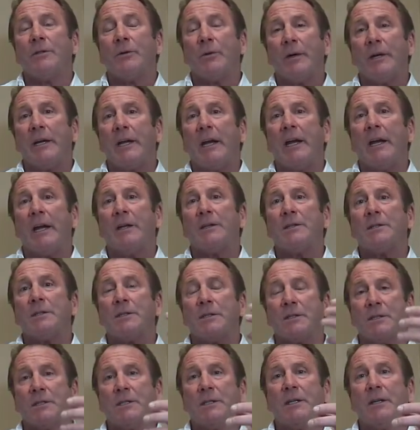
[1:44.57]
to enhance
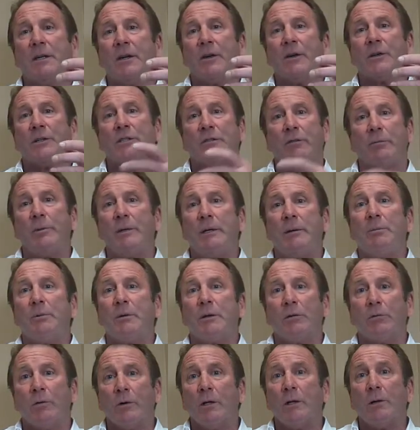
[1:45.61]
the skills of
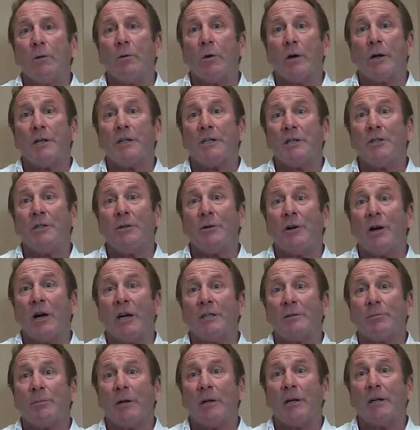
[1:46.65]
people that really wanted to do
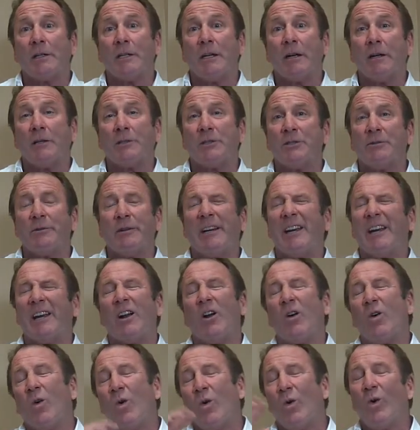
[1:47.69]
cosmetic dentistry at
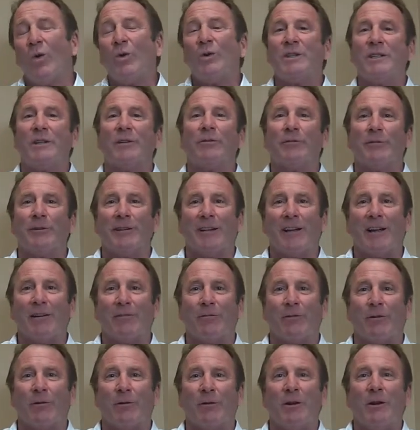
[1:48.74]
a whole different
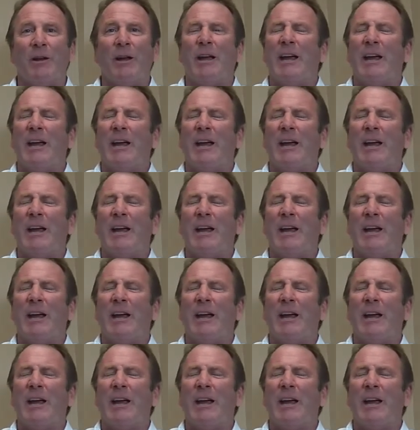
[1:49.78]
level.